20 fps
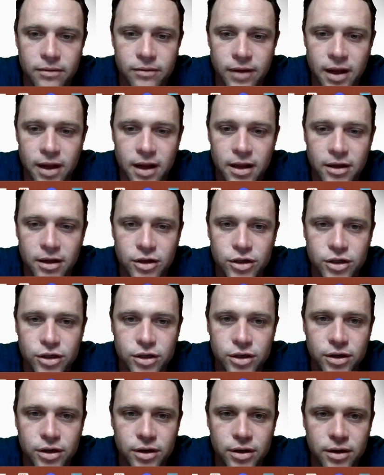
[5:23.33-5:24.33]
finish,
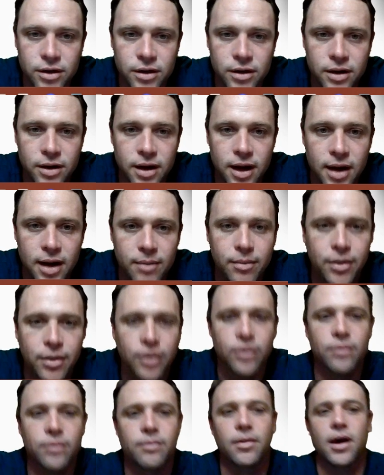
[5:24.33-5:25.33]
and
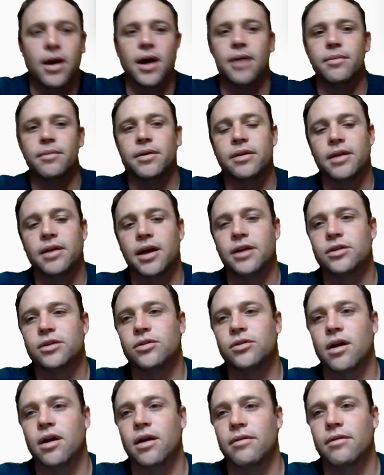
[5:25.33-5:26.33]
boom, I'm in that
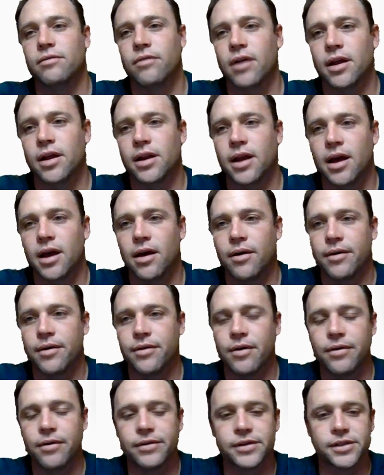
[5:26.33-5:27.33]
drive right now,
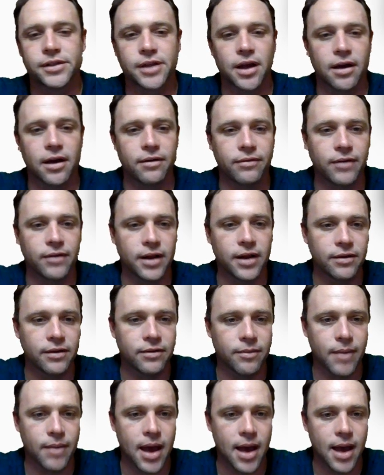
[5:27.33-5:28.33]
all the stuff, and
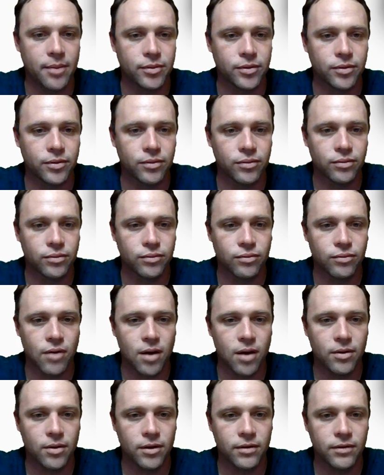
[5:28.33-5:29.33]
it's mapped.
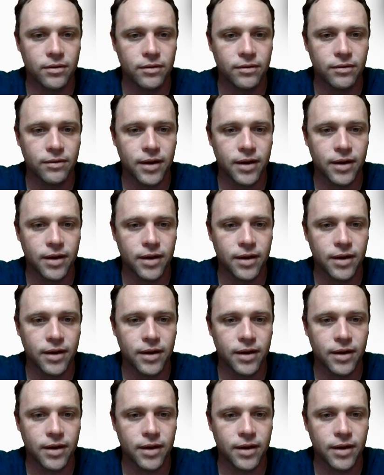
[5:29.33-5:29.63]
Robert's